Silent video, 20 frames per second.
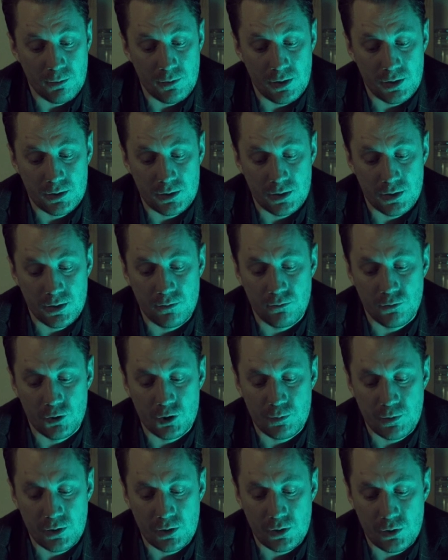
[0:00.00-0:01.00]
committed
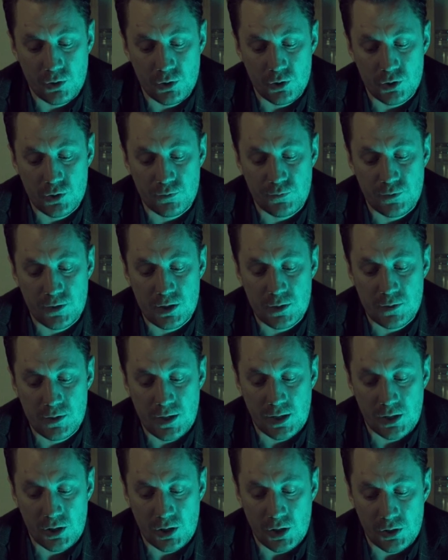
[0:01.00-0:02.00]
was because of his
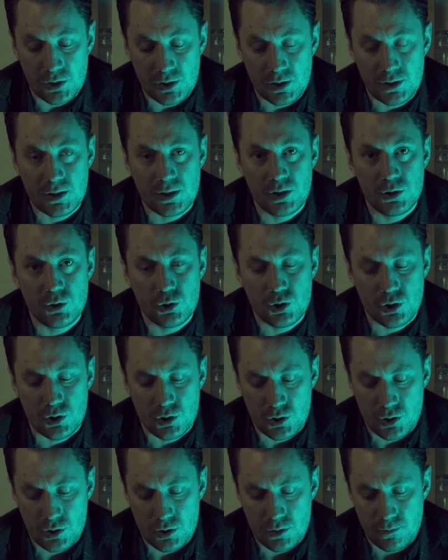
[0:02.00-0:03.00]
psychotic
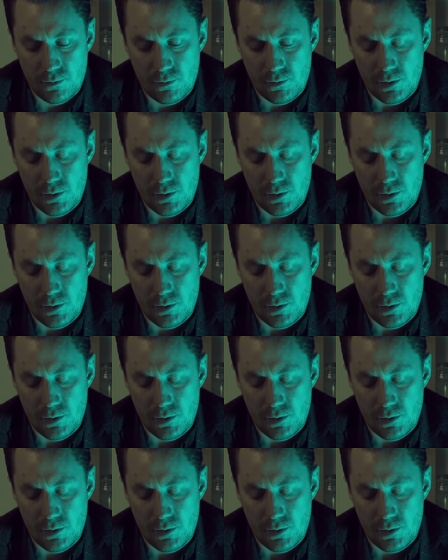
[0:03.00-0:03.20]
delusions.